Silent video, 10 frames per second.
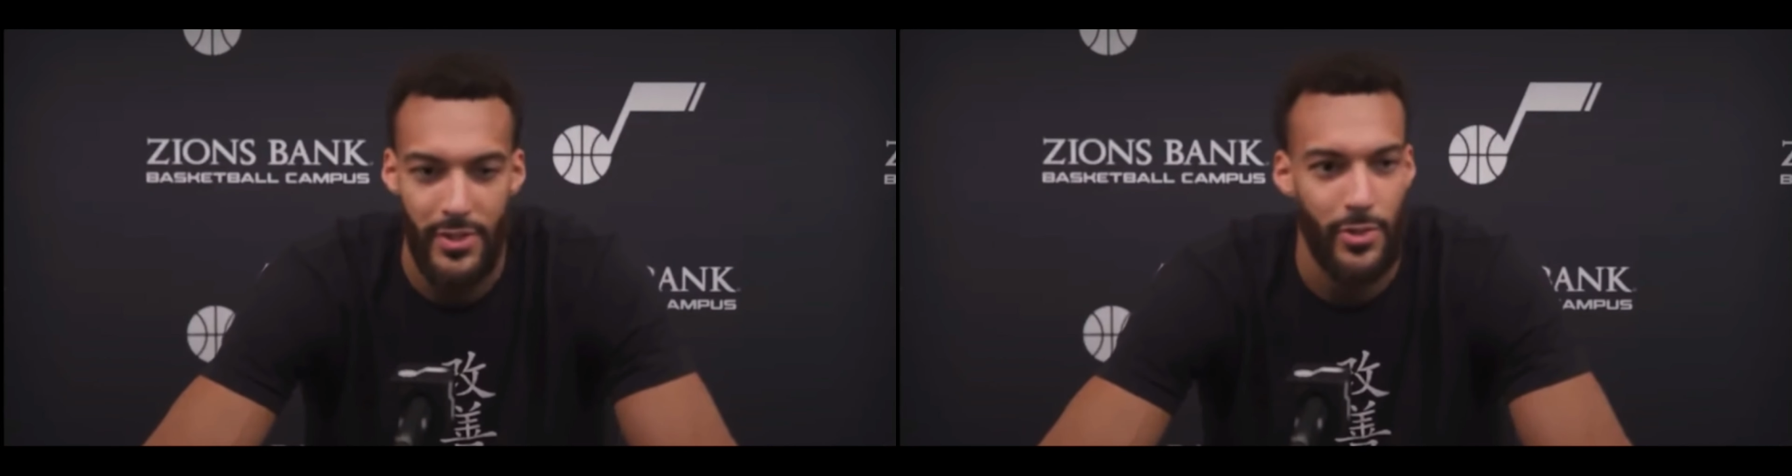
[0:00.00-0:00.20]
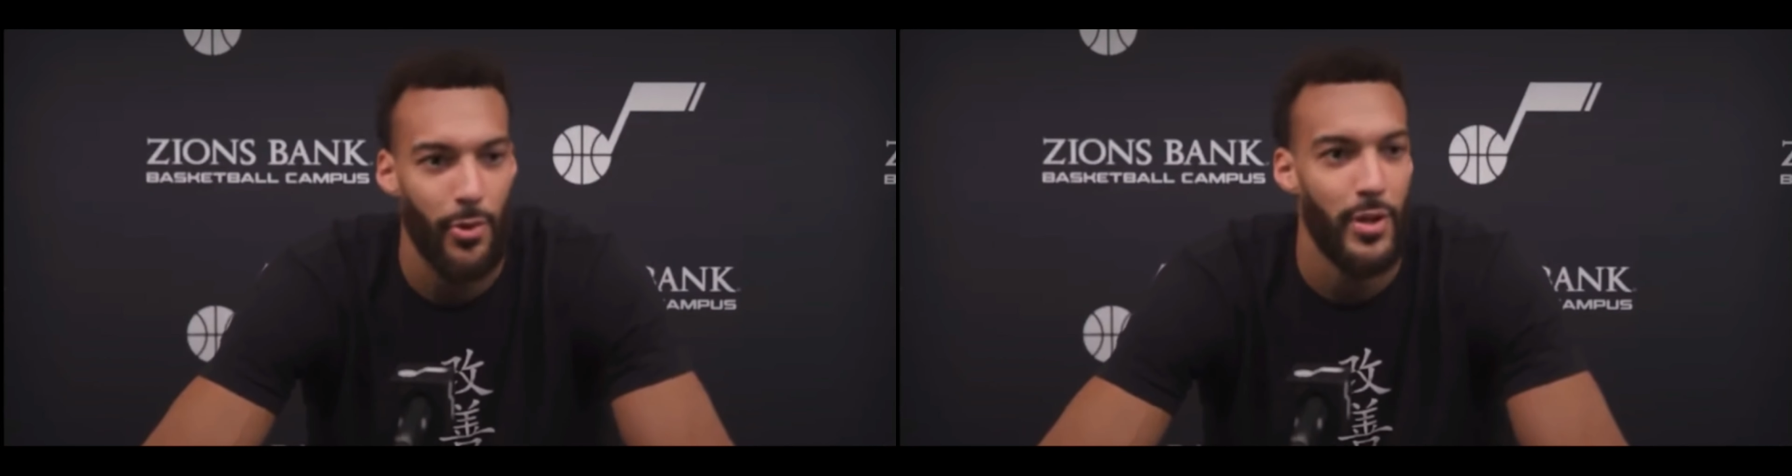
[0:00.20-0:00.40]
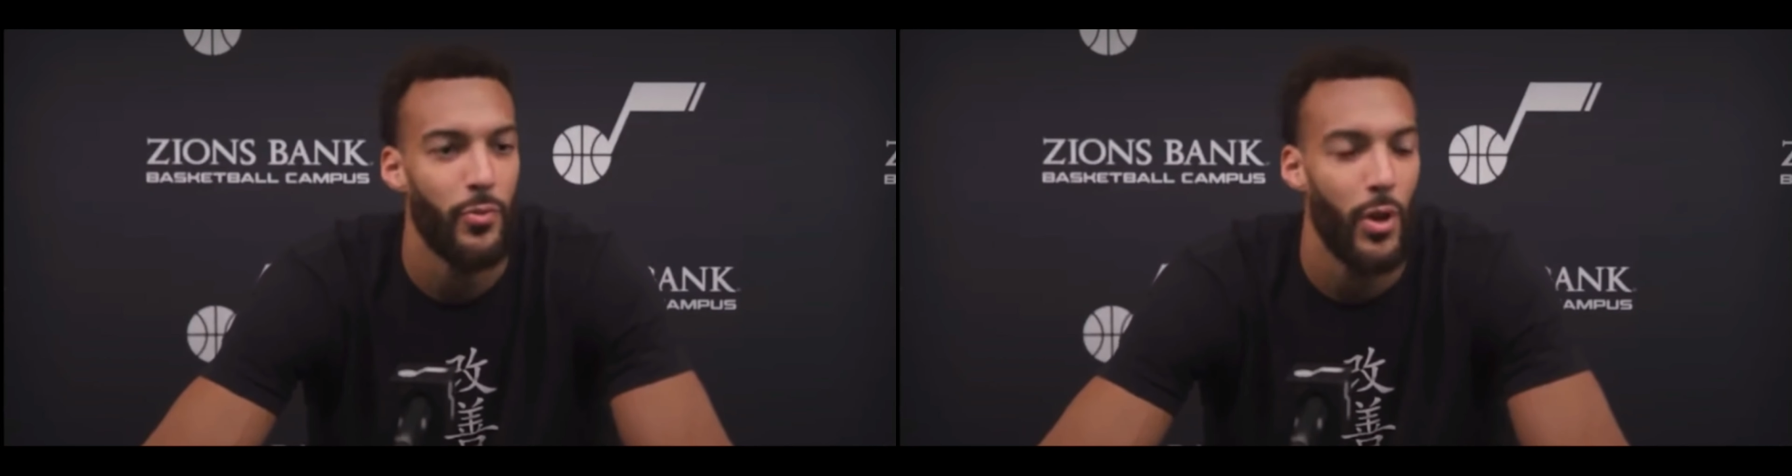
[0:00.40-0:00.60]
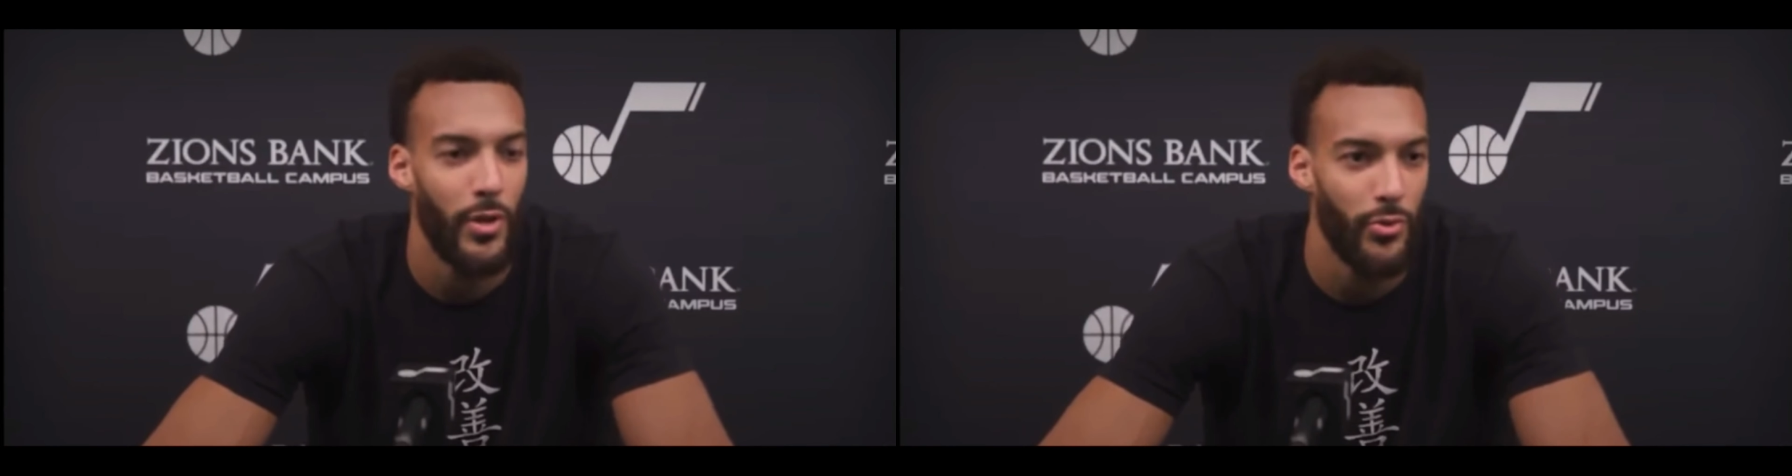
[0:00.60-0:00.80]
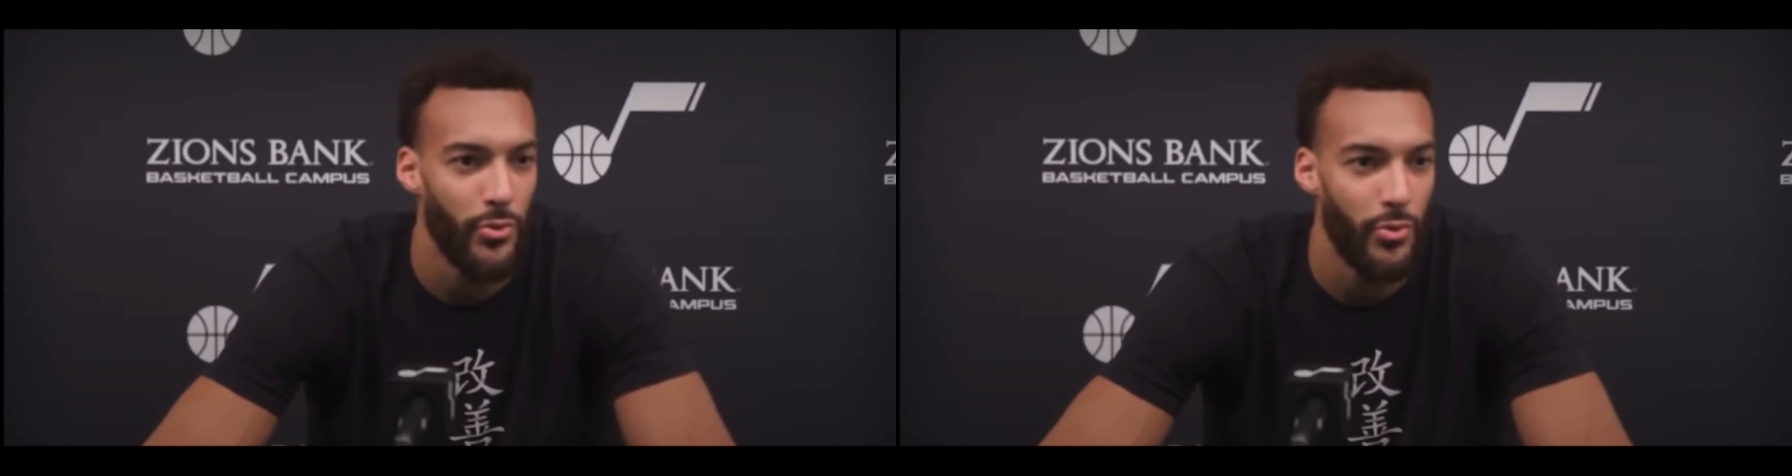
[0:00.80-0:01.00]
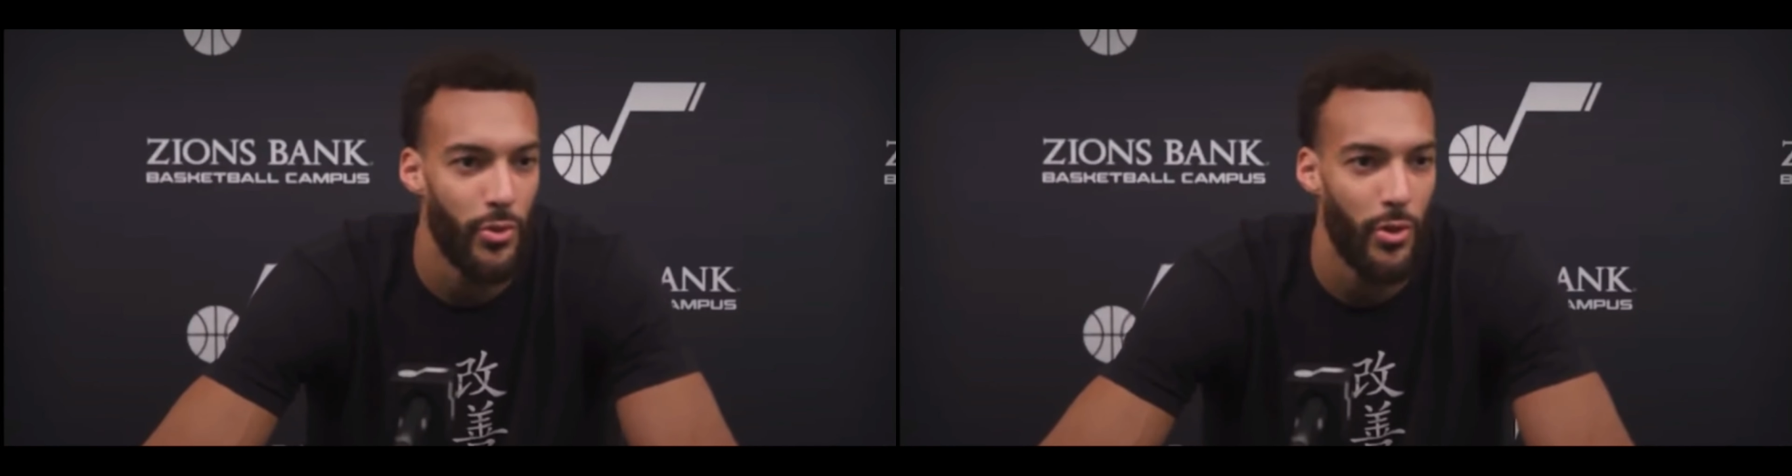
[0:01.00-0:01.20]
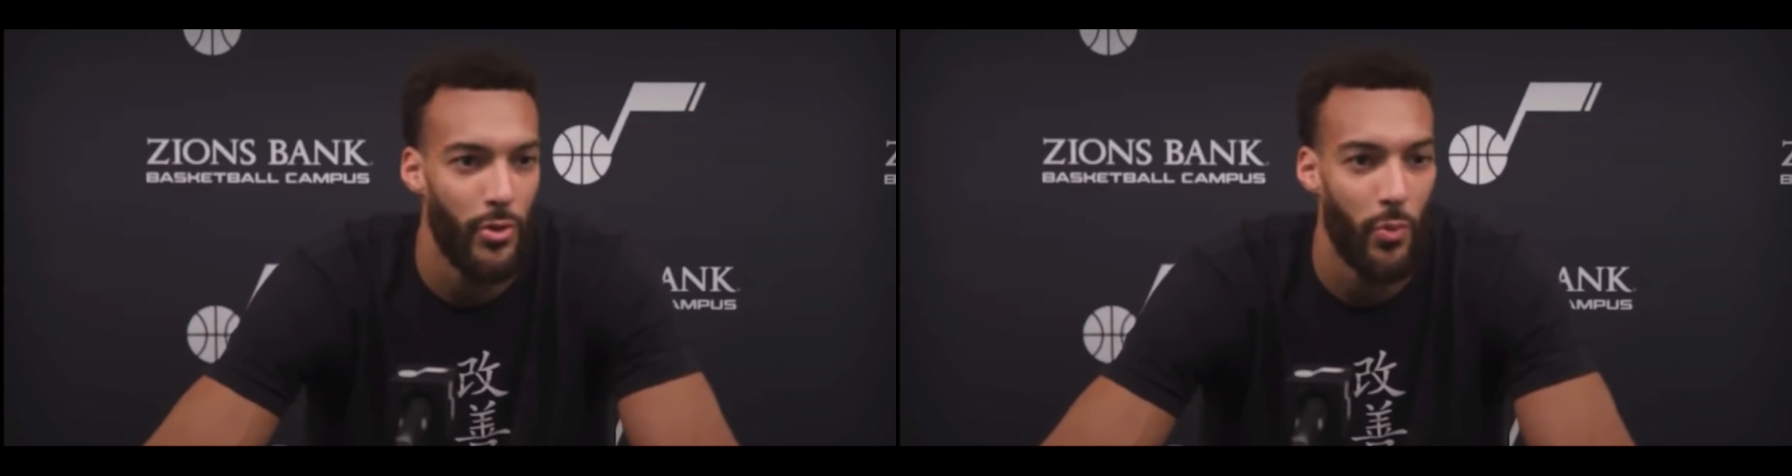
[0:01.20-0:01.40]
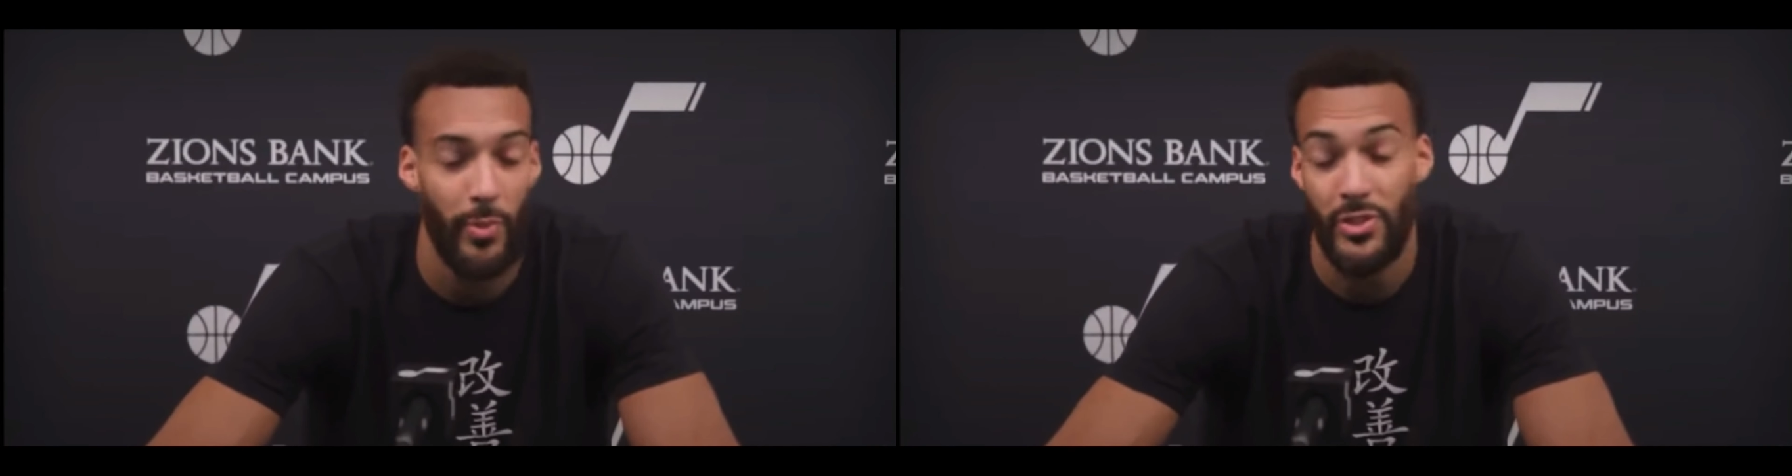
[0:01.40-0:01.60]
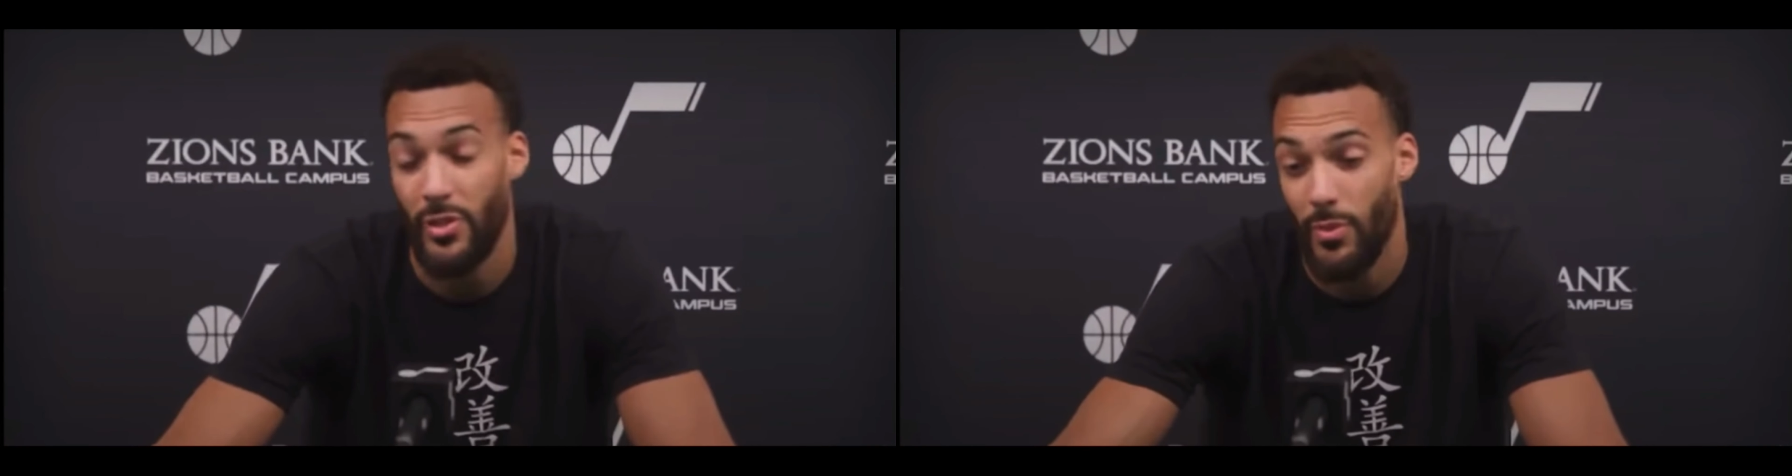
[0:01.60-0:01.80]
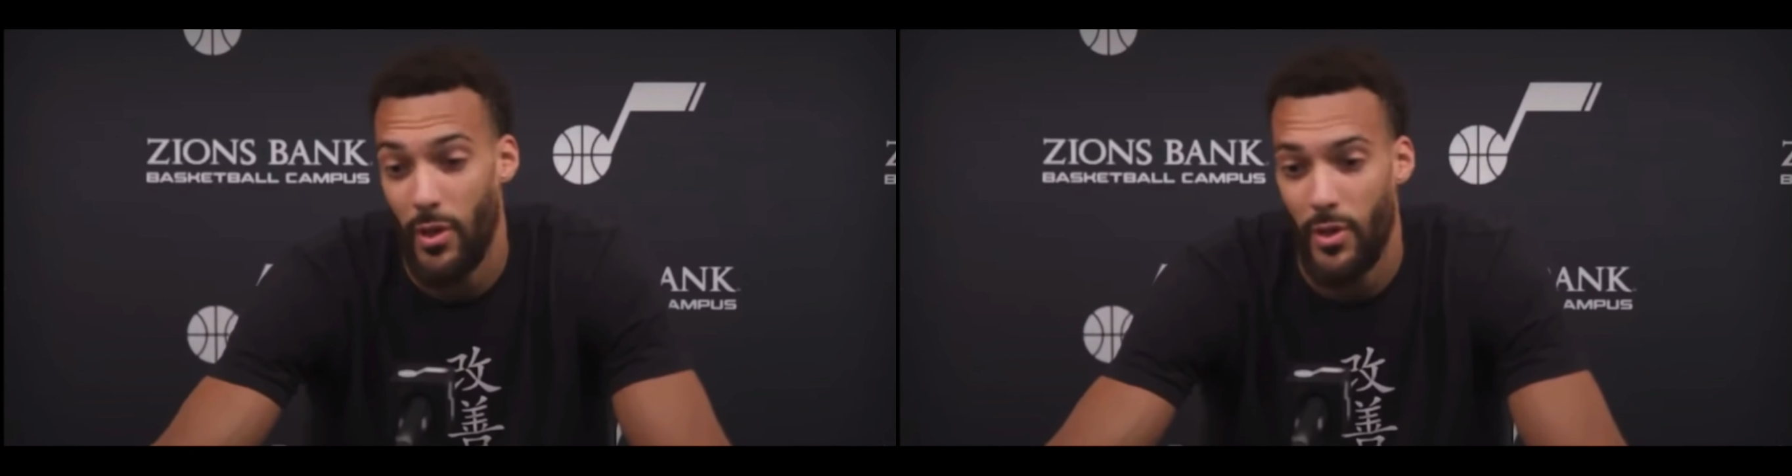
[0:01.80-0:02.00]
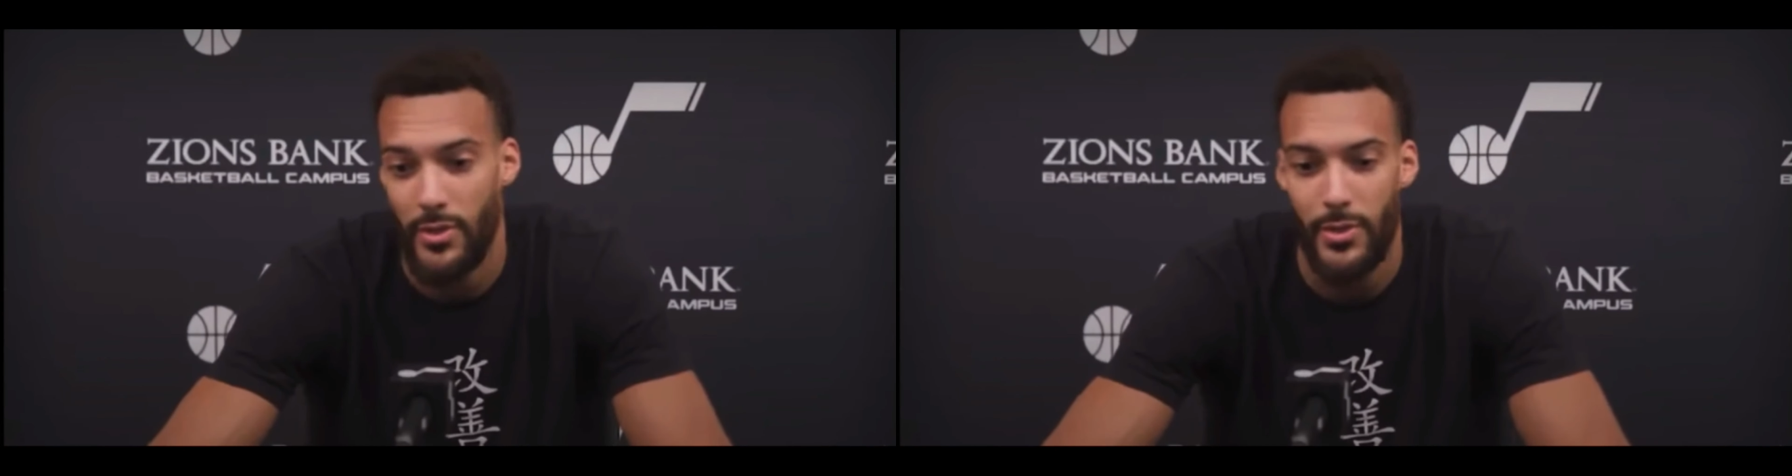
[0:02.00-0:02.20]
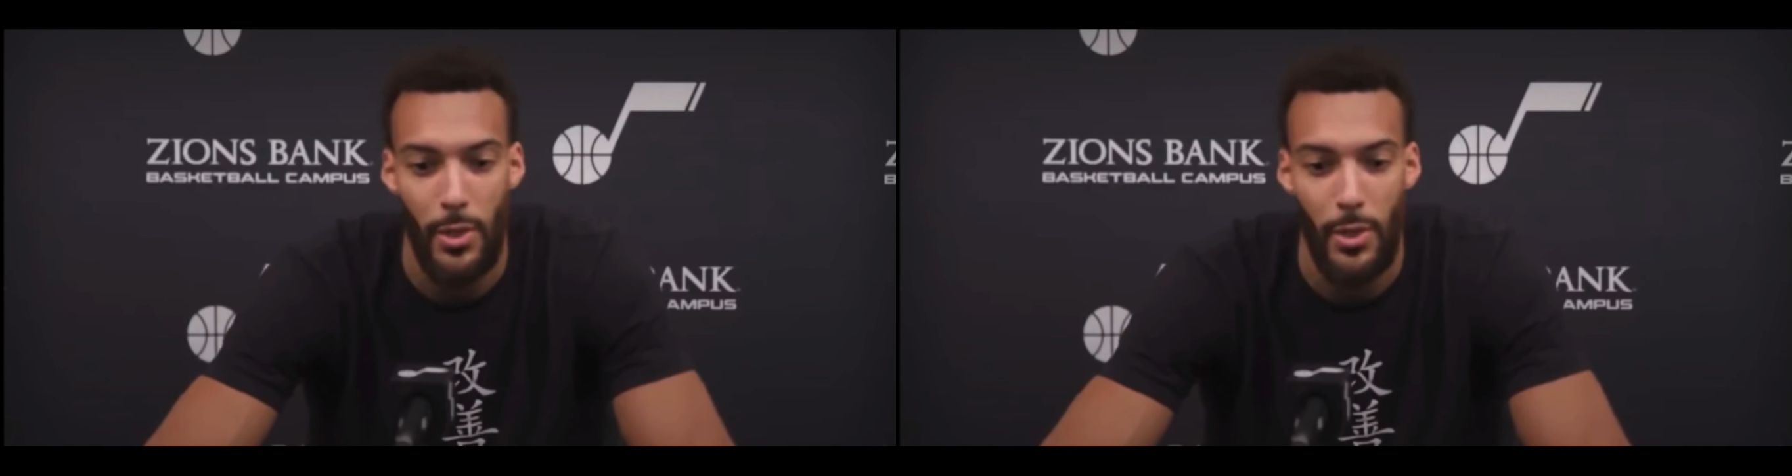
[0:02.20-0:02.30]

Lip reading: discredit what I do or what my team does,